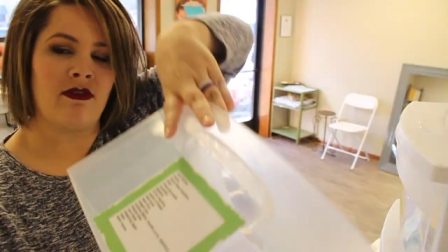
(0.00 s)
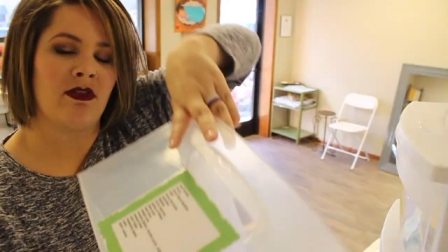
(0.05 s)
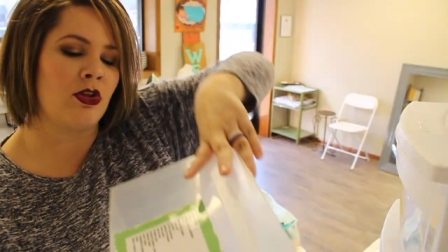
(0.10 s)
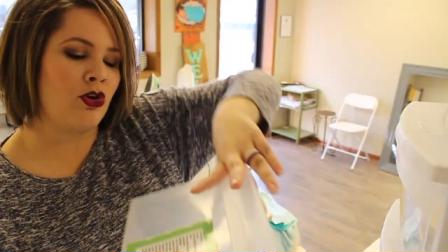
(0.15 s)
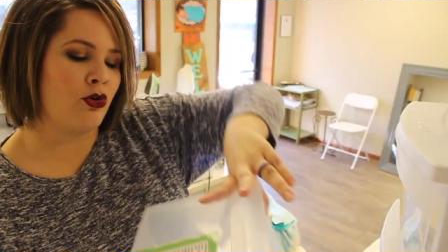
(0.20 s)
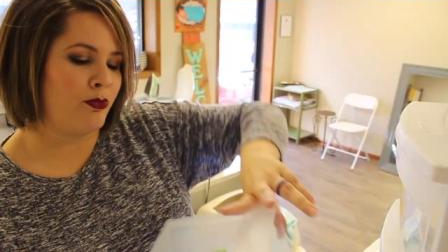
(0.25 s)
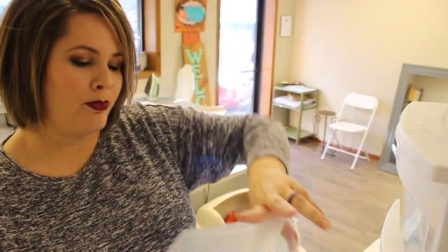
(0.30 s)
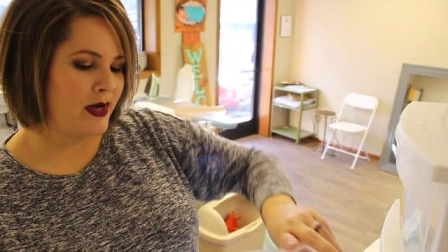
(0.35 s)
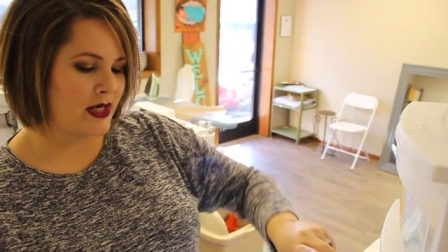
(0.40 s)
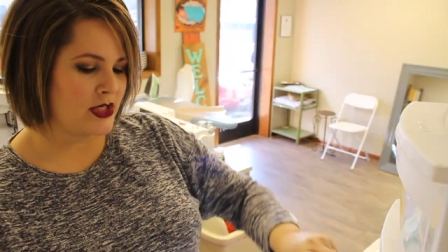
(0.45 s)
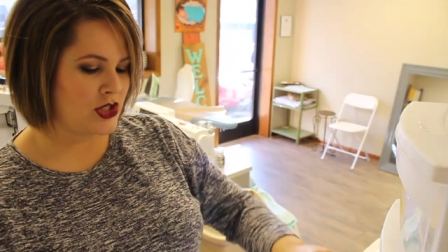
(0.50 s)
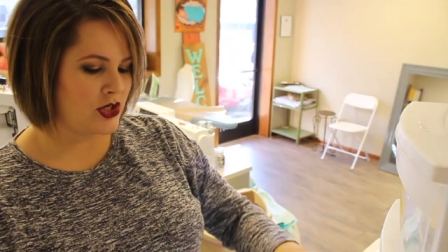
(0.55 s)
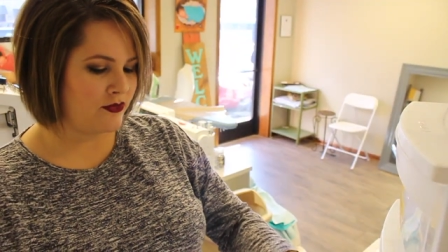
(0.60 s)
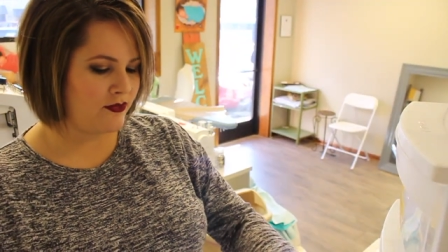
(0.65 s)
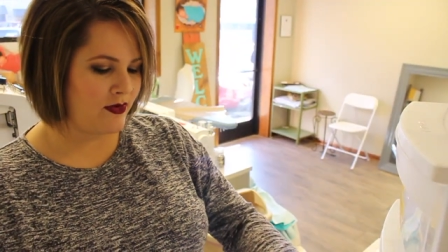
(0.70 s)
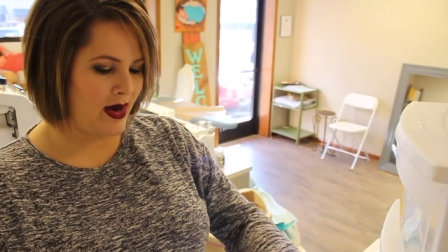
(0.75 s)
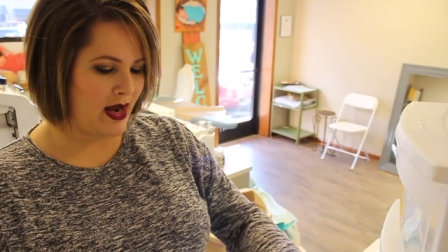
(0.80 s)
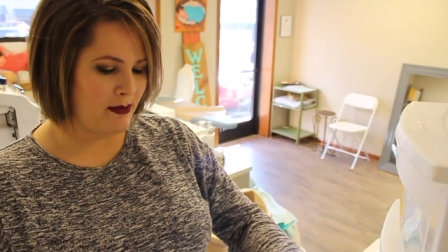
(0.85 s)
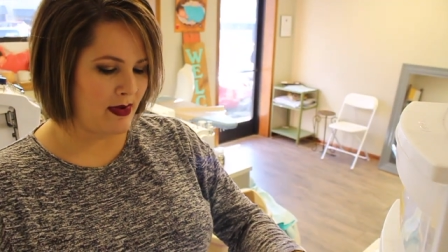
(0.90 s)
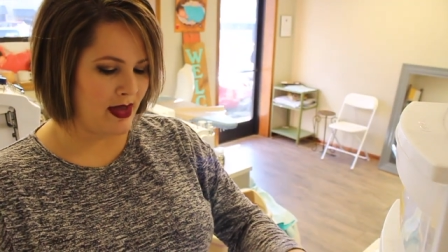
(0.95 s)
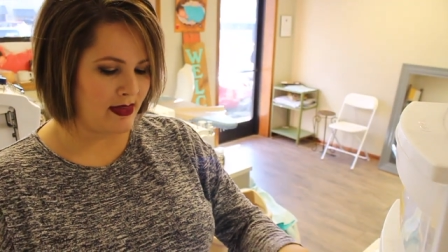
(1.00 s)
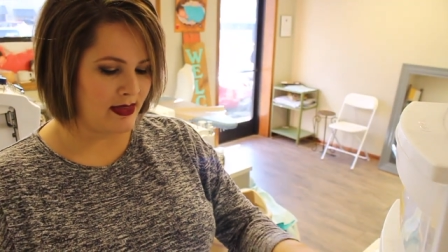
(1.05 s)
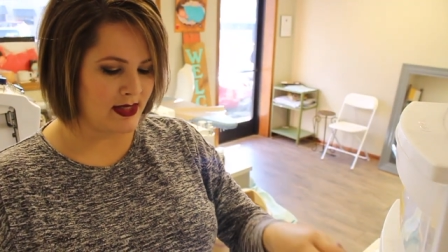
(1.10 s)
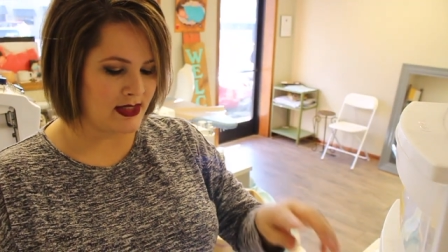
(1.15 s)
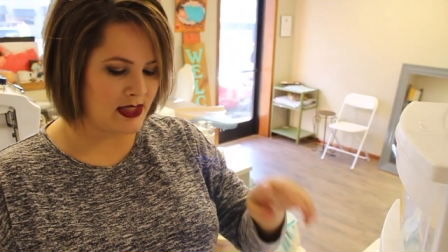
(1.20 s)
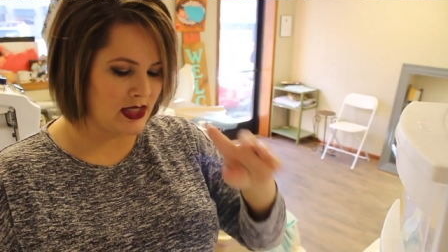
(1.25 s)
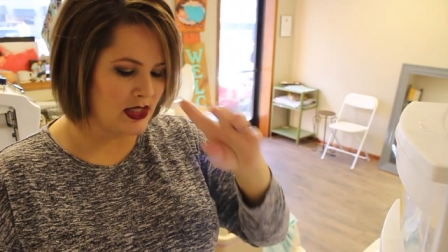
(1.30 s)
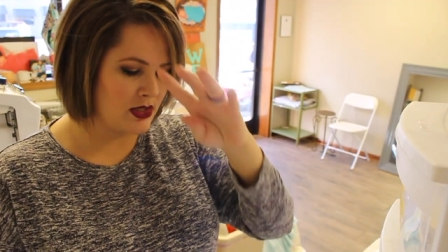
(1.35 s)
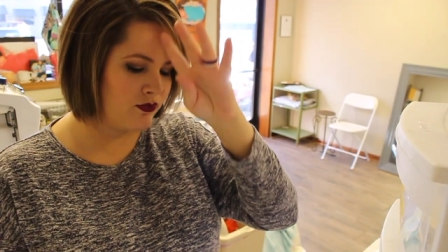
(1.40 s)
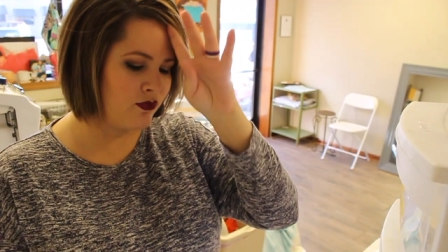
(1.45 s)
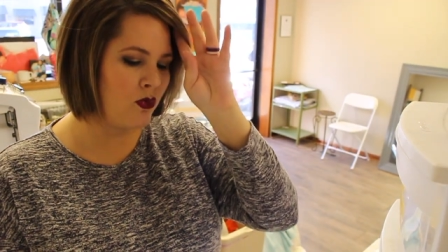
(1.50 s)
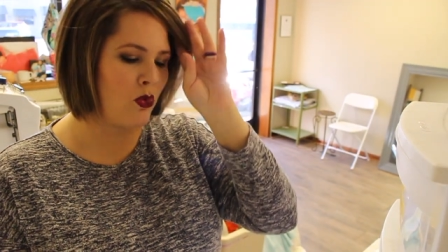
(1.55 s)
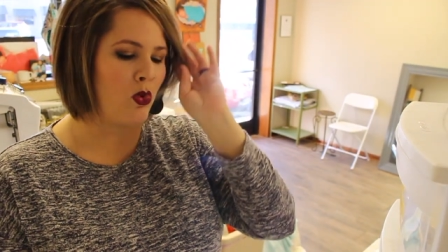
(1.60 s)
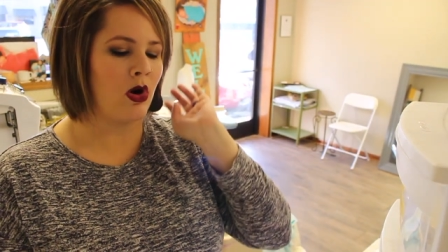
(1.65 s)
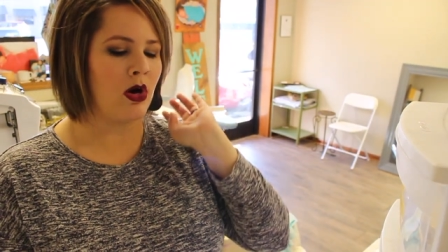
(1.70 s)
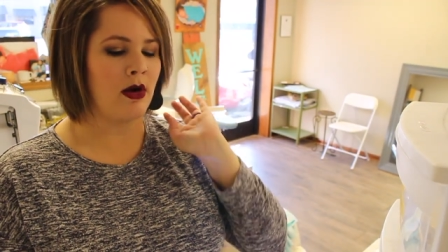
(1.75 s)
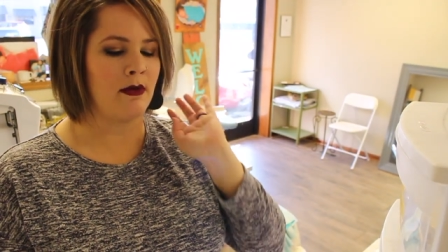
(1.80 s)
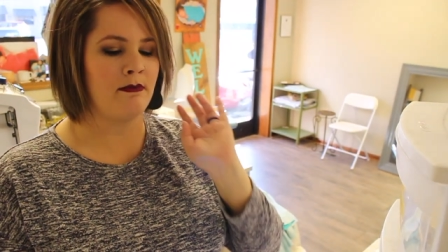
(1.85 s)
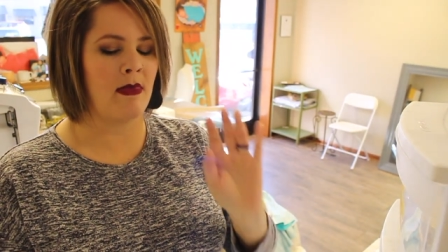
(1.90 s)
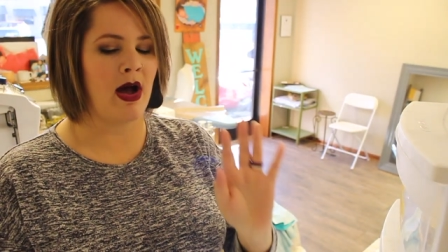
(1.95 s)
little picture frame, and this is
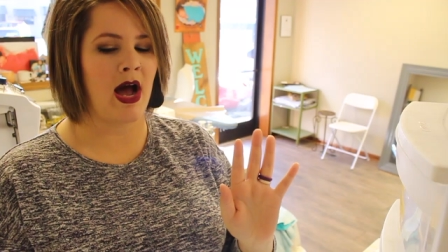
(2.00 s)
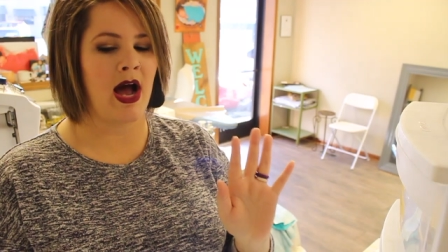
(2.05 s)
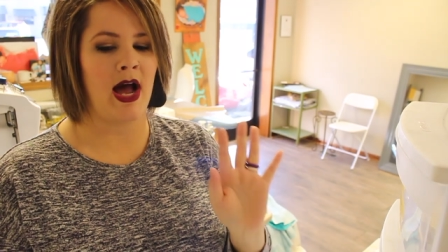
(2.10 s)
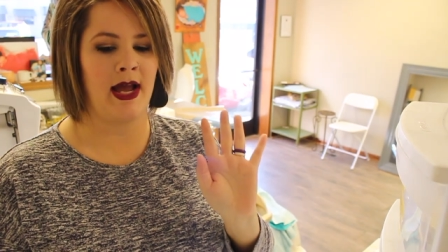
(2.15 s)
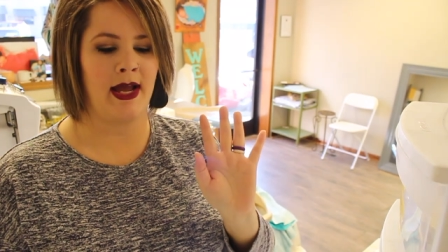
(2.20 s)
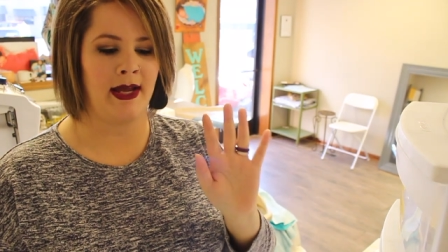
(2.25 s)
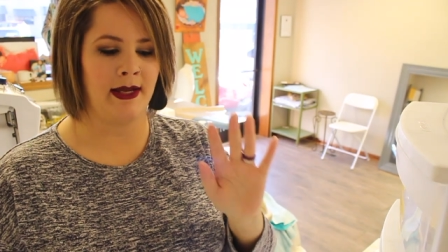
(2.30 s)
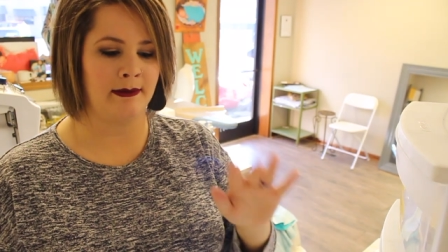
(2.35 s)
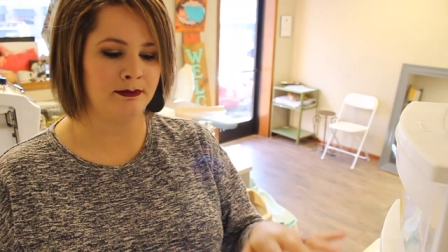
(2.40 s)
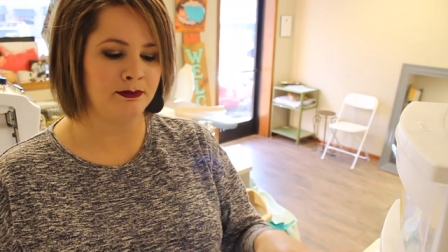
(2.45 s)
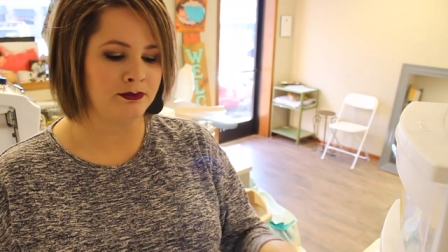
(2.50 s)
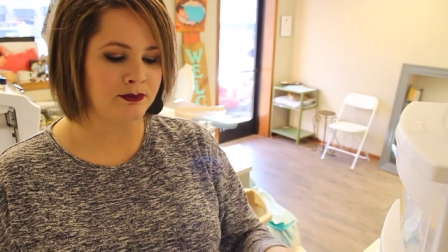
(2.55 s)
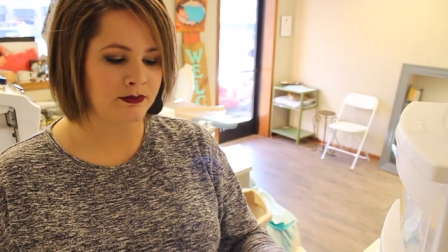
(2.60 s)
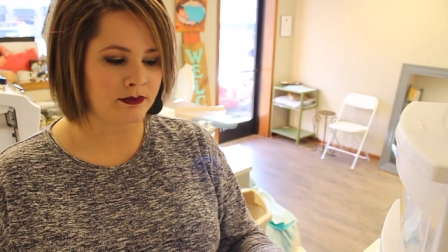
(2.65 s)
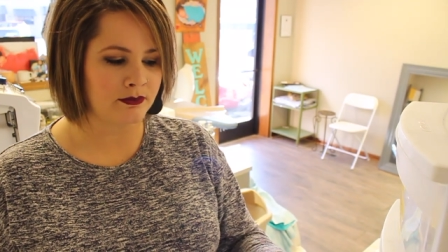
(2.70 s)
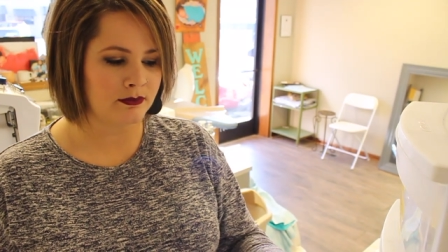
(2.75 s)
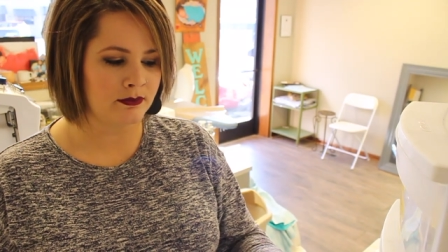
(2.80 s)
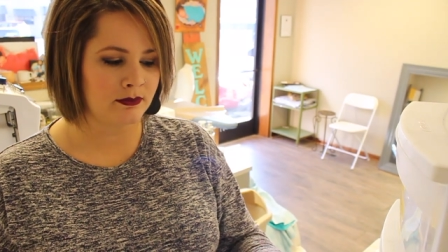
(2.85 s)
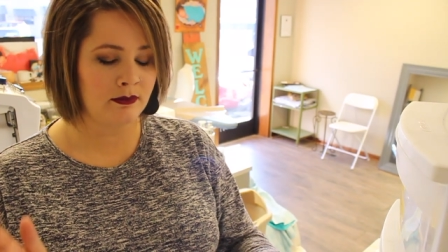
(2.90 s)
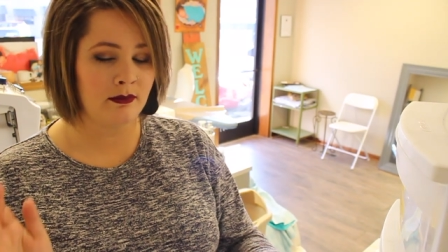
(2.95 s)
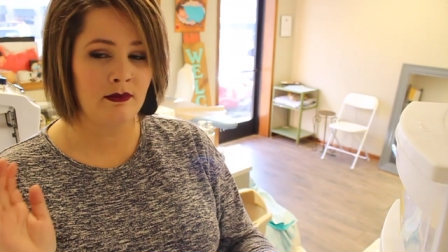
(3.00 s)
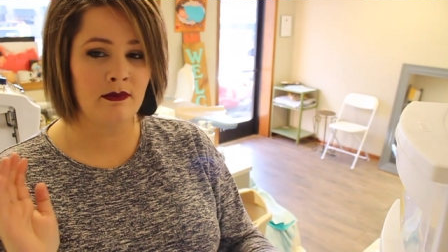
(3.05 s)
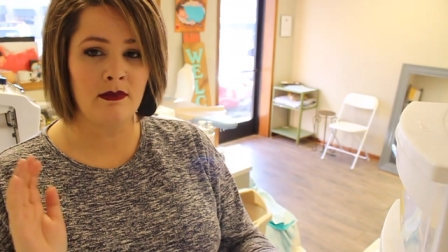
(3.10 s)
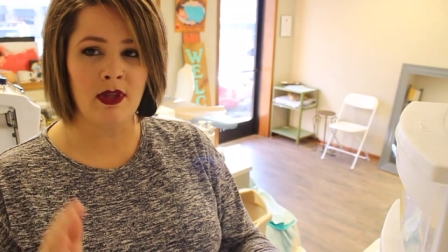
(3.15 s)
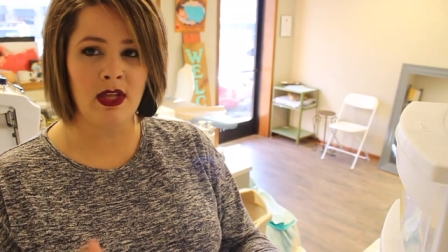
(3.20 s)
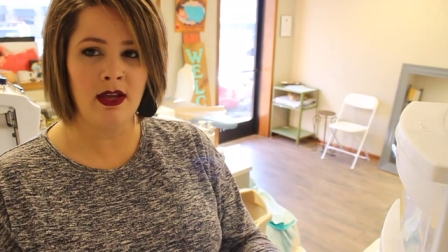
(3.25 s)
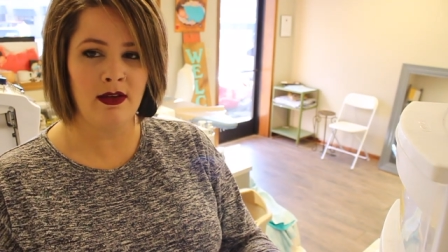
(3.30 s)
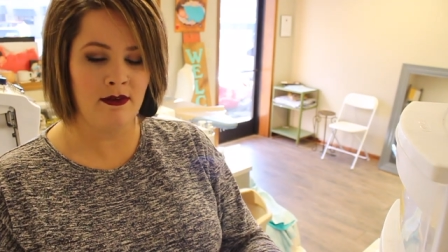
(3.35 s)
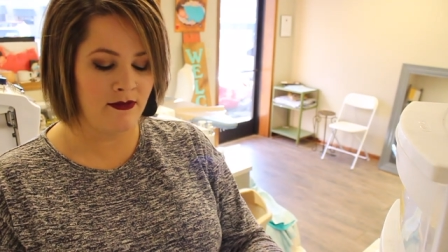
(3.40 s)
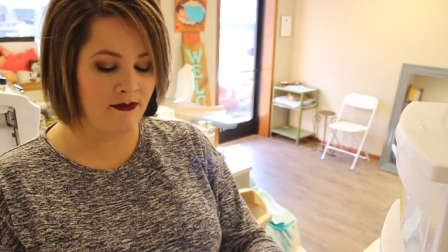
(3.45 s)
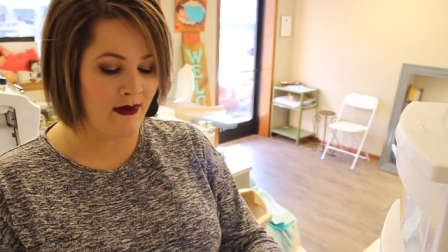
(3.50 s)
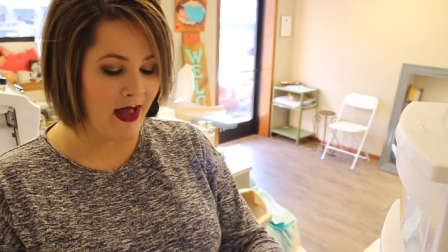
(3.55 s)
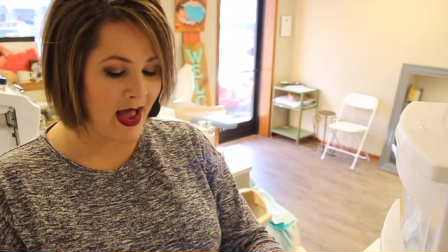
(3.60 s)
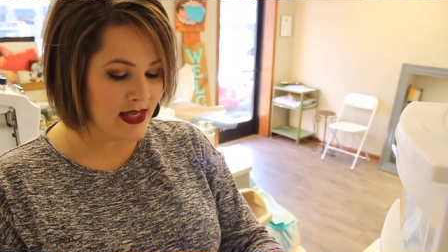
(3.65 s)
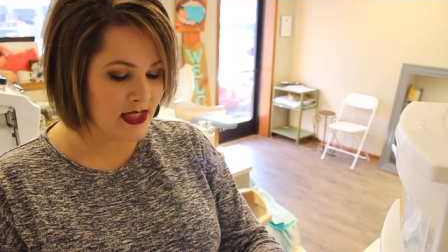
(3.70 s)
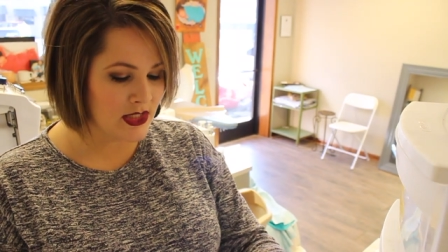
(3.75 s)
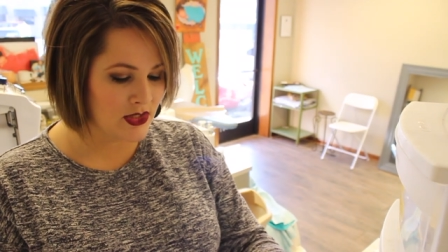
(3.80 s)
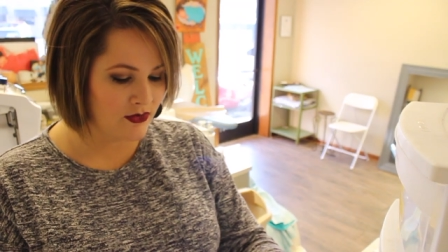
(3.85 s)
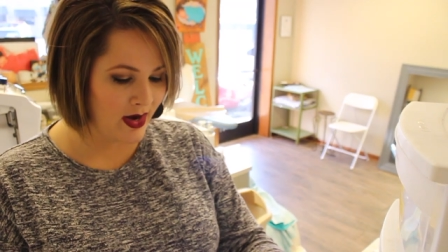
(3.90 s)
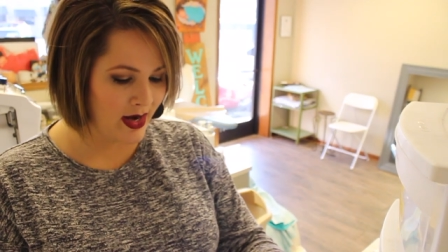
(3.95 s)
for my
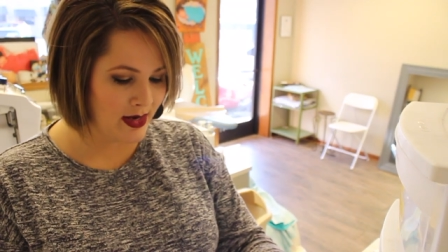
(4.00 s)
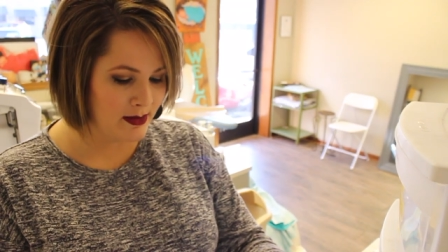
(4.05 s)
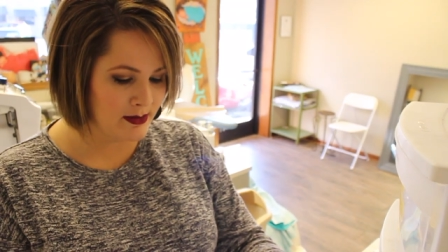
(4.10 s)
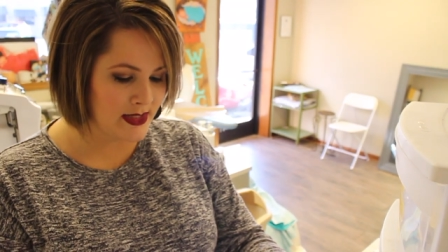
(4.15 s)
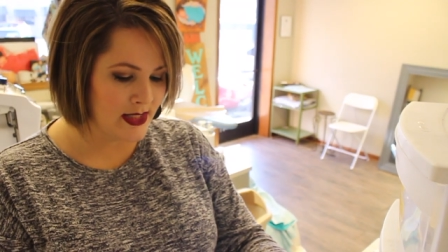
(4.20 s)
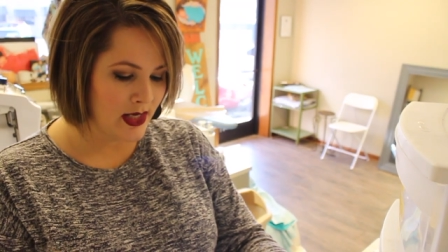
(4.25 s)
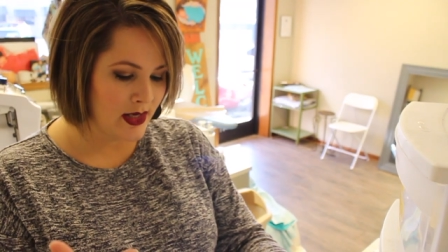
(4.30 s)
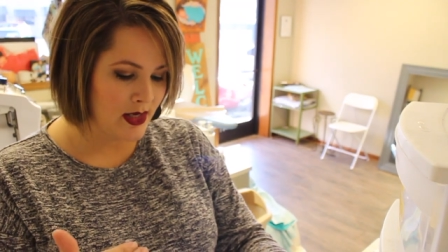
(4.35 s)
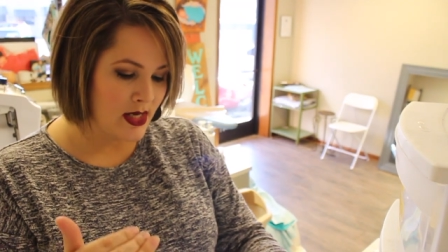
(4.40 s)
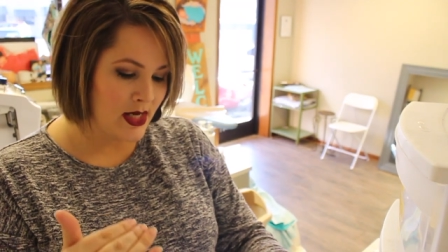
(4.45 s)
fast frames.